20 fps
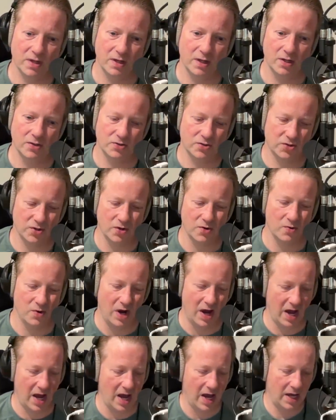So
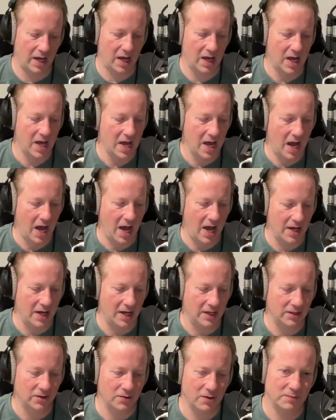I
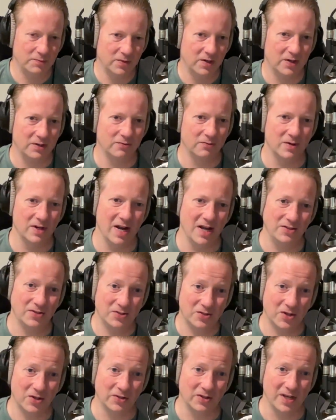know I'm not
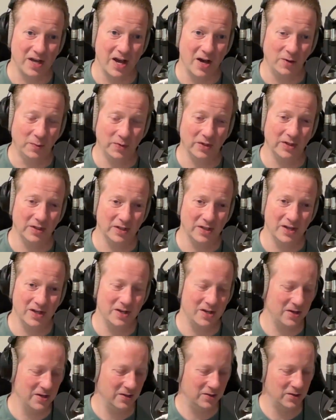necessarily helping
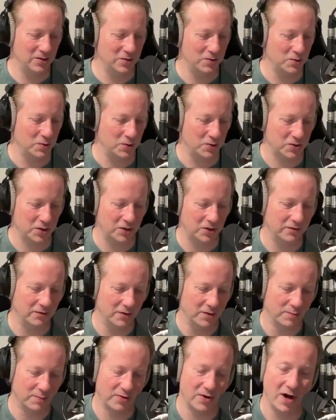you solve
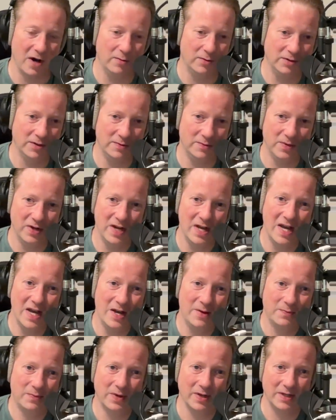the problem,
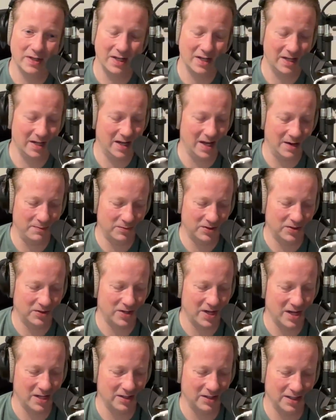but I'm just
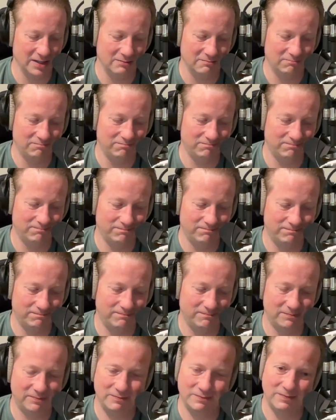saying, like,
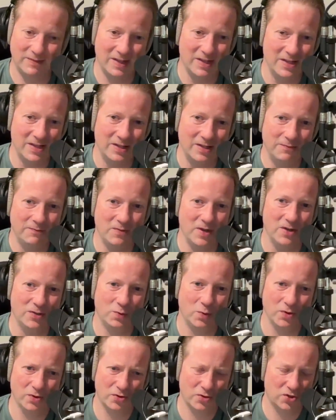it's
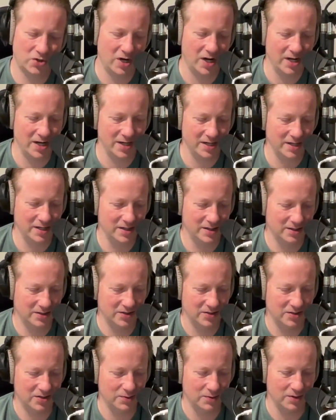worth trying to
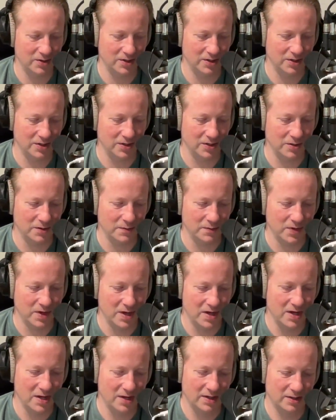see what you can do.
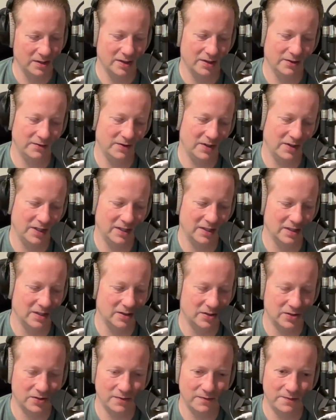Like, if I like
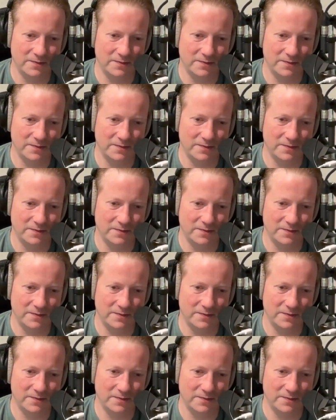this,